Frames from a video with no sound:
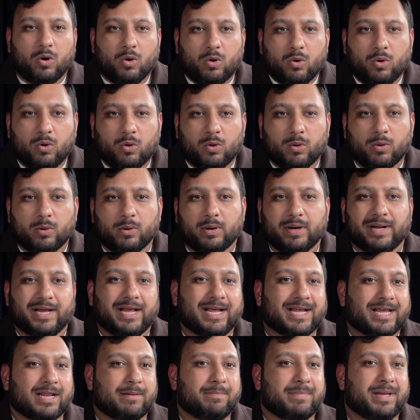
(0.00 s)
or
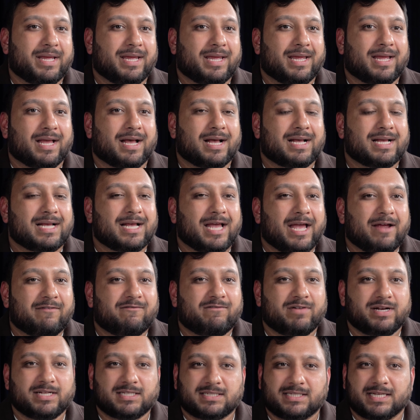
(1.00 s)
it can be
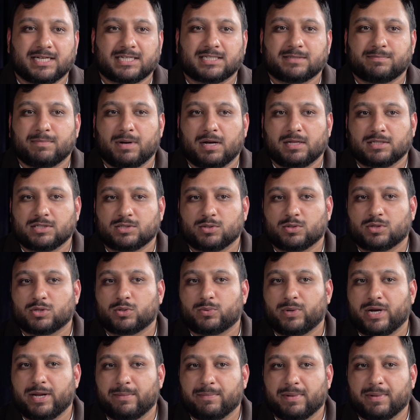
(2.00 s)
every 6 months or 3